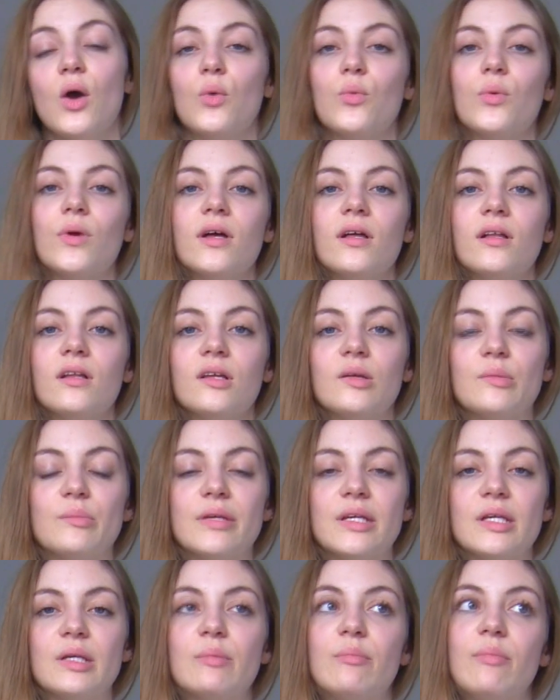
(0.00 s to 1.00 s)
will
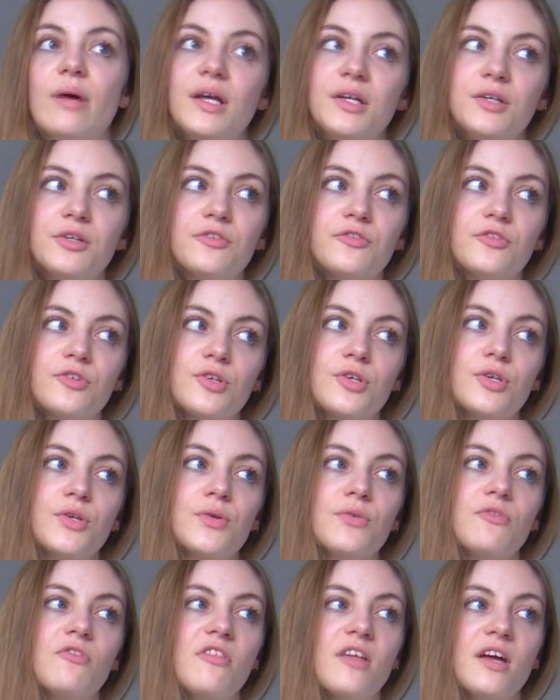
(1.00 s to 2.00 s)
be better for
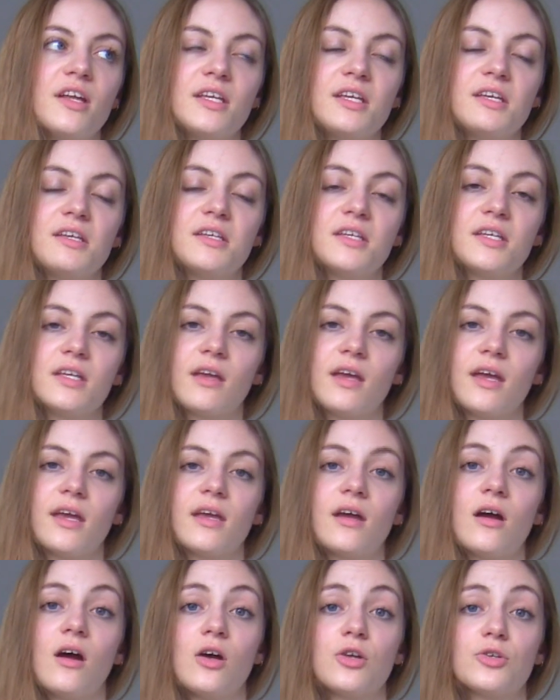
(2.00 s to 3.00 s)
you than eating
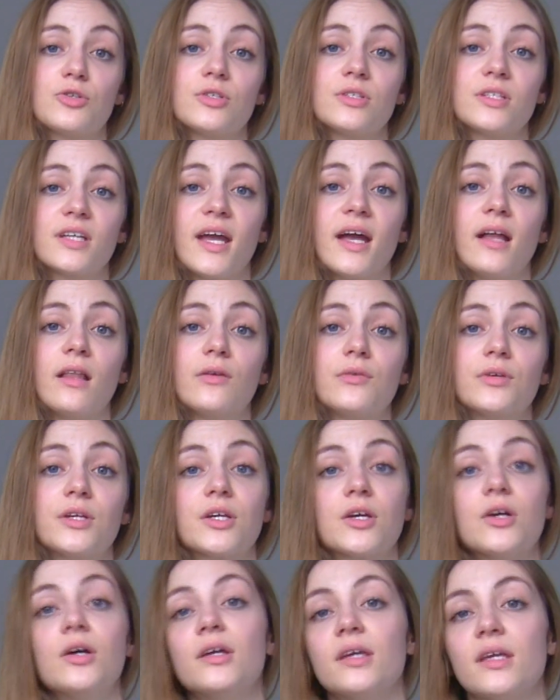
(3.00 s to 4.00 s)
a 100 calorie
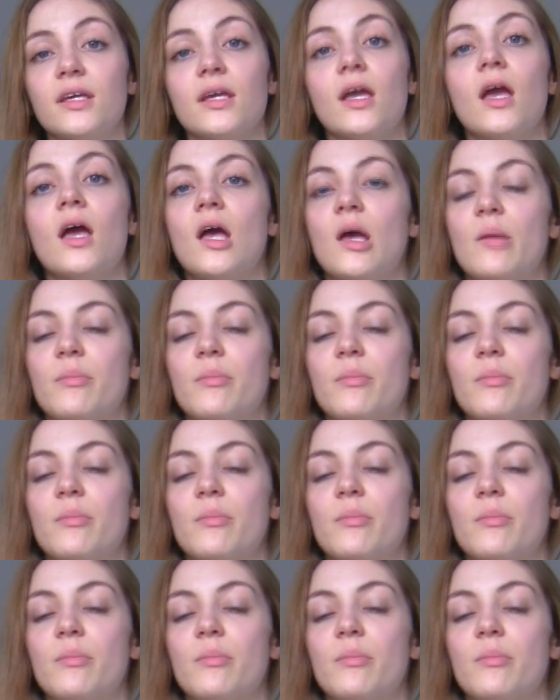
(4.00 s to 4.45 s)
cookie,